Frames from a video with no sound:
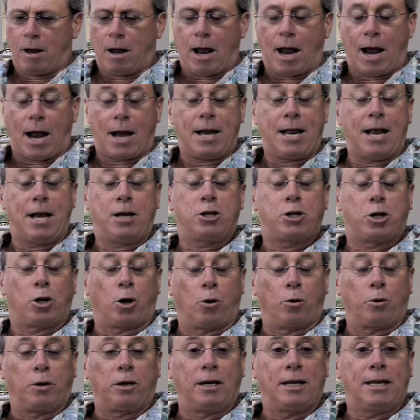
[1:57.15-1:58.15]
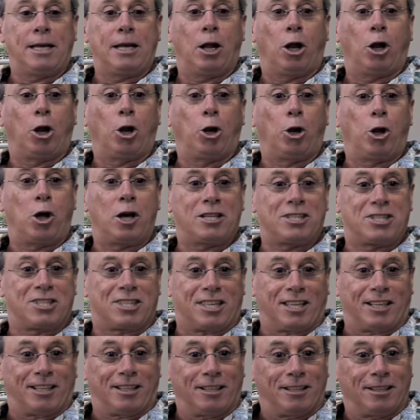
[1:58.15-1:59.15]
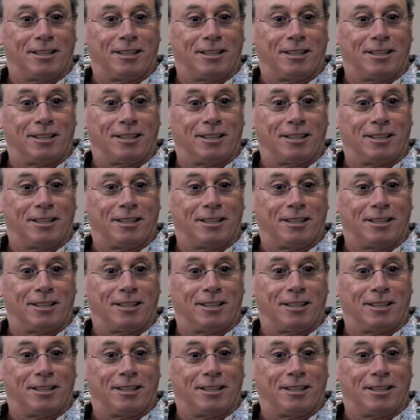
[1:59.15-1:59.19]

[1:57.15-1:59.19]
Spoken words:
And he totally lost it.